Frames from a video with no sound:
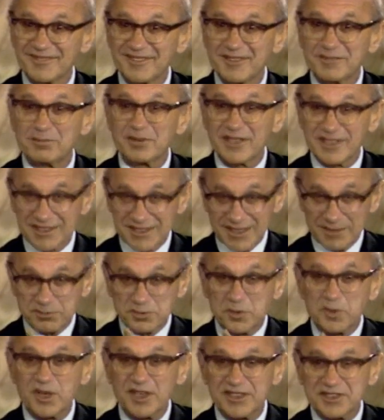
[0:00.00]
But it's up
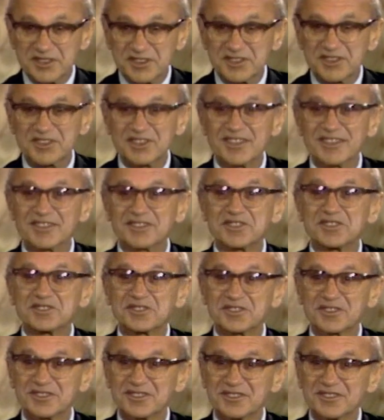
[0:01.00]
to us as
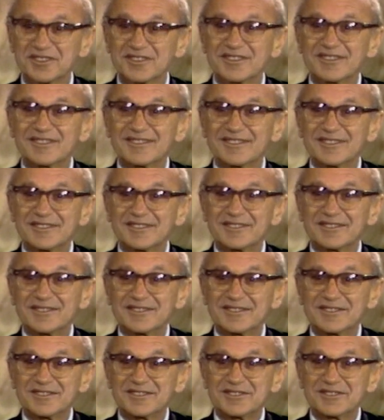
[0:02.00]
citizens
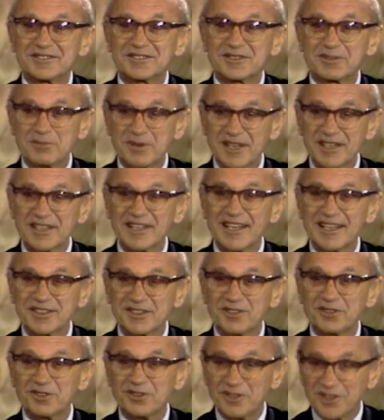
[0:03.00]
to make that
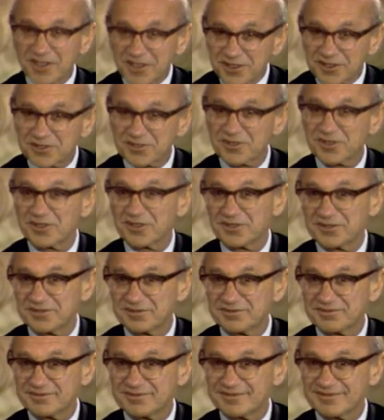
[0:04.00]
no longer true.
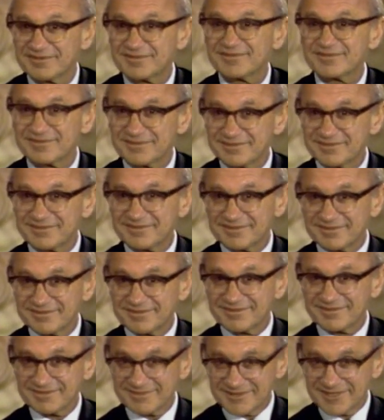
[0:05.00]

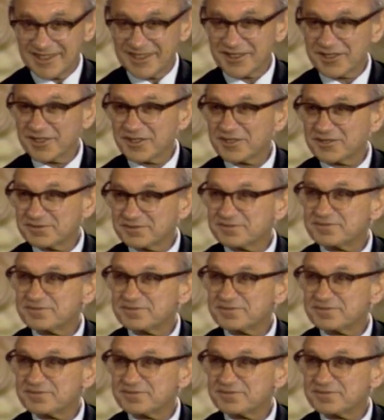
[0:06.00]
Thank you.